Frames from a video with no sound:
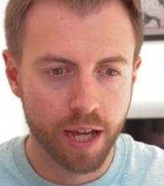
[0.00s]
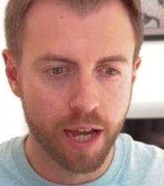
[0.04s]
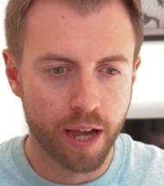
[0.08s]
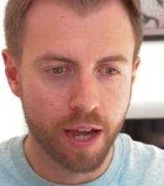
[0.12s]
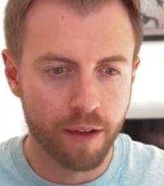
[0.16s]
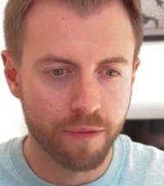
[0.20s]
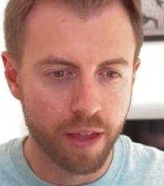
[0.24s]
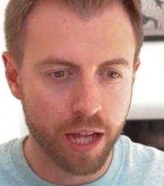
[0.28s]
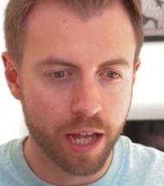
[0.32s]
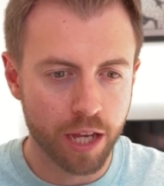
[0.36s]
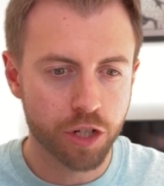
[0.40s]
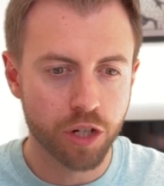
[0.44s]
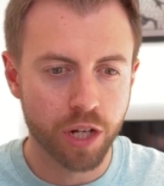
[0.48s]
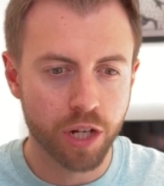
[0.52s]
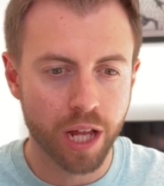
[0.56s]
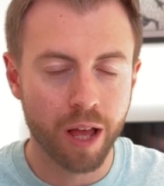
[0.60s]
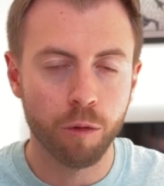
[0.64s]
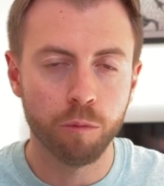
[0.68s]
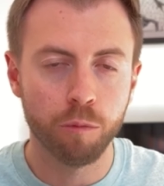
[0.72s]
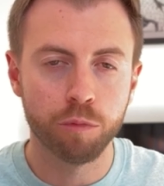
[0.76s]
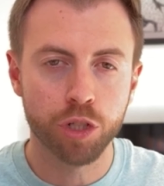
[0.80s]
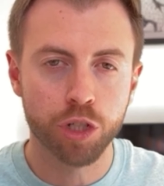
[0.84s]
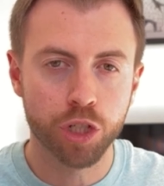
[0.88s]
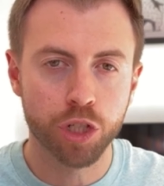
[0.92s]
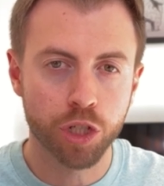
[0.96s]
And that should
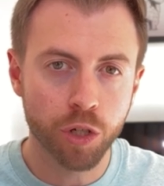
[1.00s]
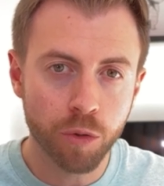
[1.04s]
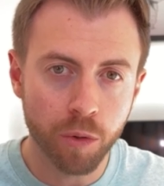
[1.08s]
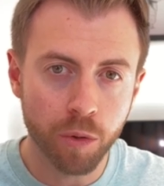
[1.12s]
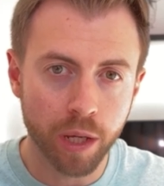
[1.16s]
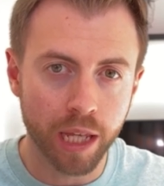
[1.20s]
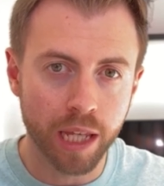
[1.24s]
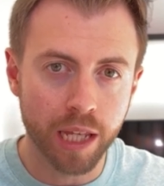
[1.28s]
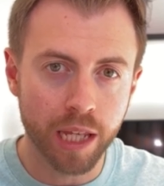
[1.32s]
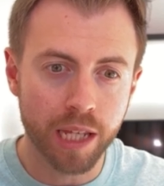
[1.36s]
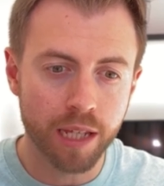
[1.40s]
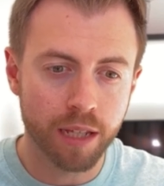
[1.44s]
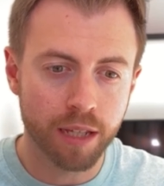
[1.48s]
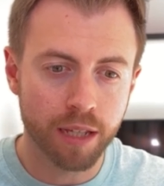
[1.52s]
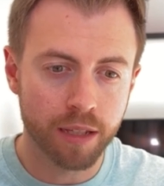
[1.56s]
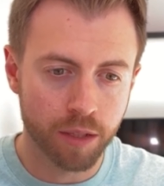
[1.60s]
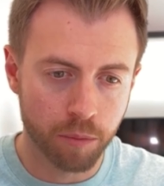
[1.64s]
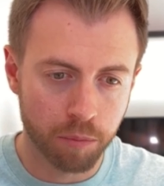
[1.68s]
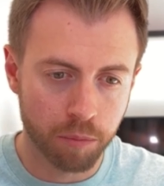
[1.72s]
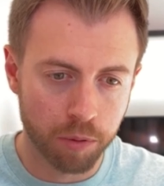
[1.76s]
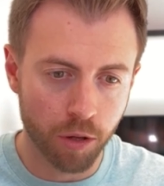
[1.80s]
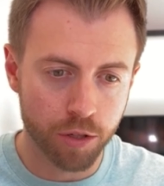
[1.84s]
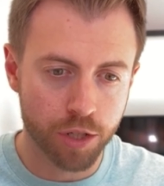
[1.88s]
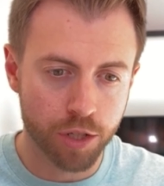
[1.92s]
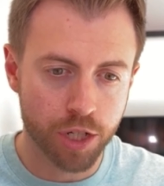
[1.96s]
help SUI, the
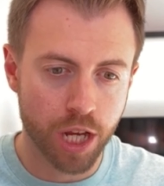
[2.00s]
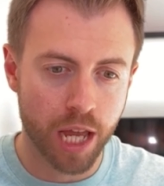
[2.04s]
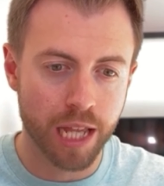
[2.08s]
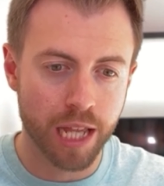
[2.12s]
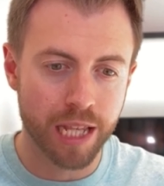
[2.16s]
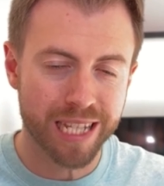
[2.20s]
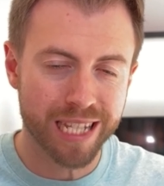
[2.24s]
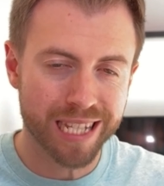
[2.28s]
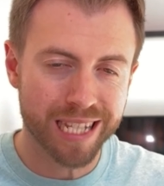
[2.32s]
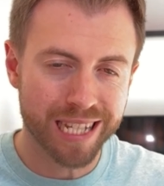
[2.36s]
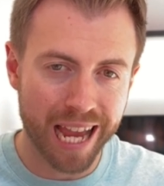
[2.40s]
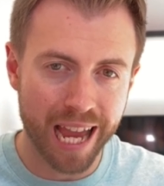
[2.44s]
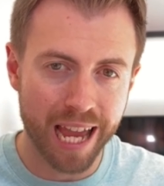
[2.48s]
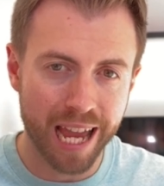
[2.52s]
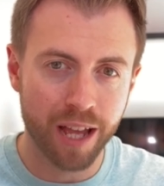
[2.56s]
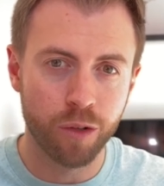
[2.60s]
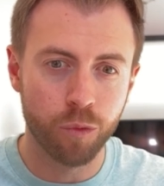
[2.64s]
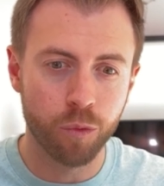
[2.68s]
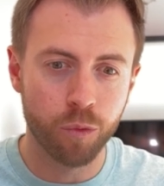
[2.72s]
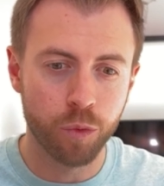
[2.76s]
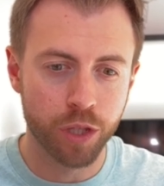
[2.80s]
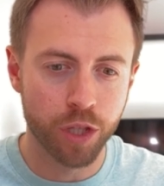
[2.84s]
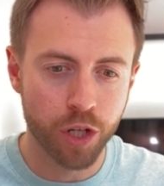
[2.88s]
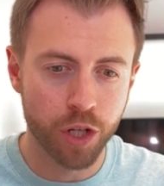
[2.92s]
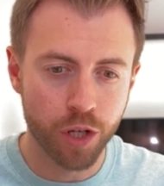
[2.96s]
blockchain,
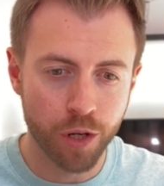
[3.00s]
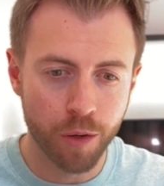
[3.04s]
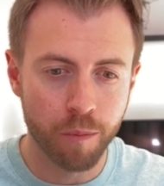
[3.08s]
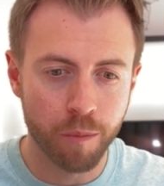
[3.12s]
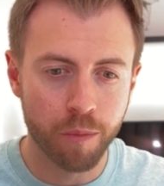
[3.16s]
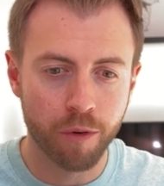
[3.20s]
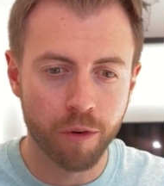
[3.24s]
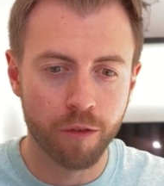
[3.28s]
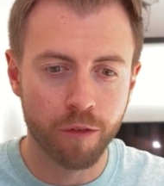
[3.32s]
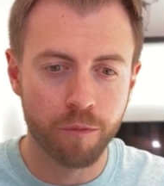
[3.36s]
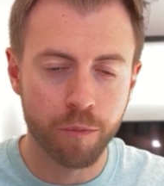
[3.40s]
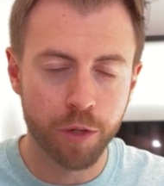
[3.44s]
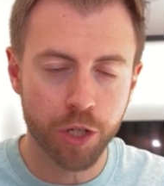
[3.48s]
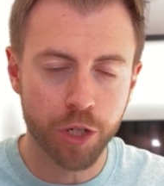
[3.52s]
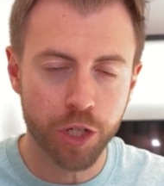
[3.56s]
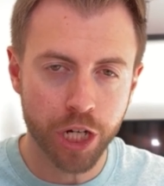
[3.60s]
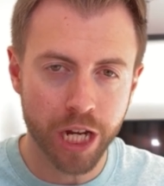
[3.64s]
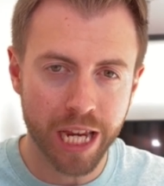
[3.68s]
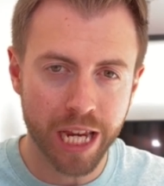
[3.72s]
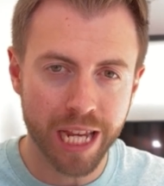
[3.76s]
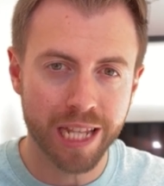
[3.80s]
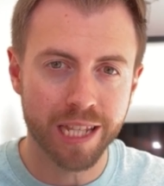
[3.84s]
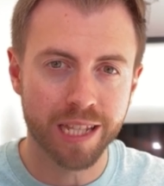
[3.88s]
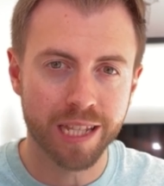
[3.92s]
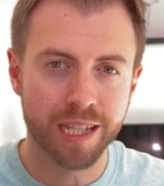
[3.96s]
scale with the number of
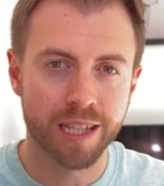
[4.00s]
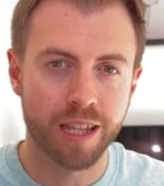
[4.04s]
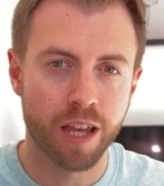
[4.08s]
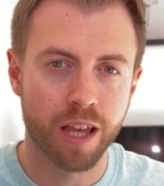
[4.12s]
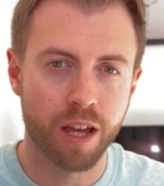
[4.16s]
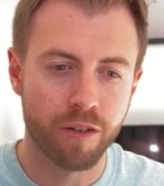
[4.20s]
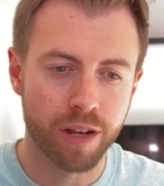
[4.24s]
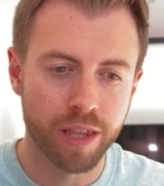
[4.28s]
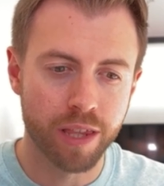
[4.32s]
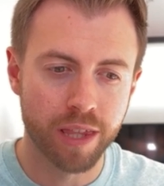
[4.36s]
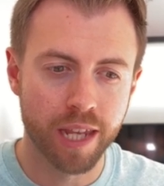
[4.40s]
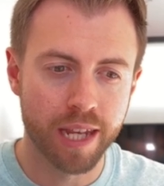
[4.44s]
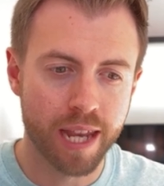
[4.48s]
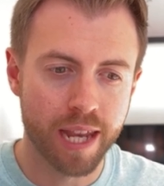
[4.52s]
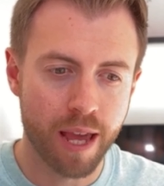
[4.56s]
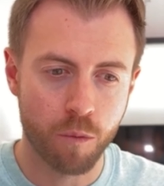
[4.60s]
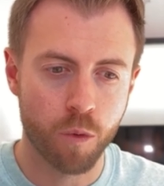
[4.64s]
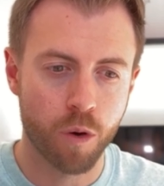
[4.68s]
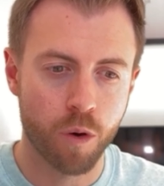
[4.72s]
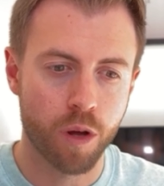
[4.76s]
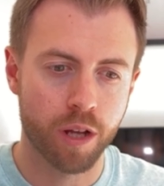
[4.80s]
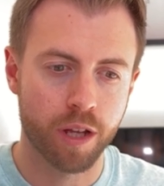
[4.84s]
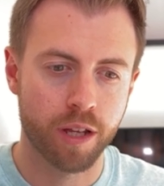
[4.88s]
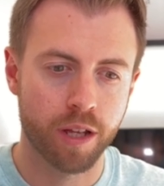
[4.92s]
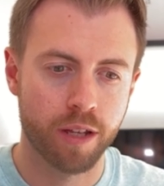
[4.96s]
machines that are in the
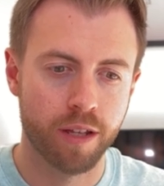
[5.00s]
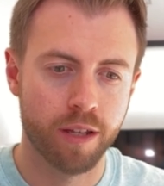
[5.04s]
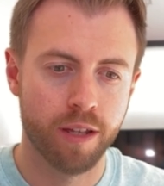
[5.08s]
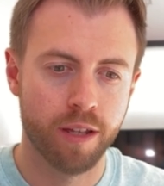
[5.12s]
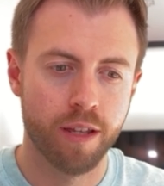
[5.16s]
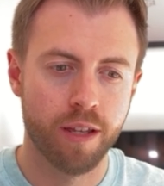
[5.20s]
network.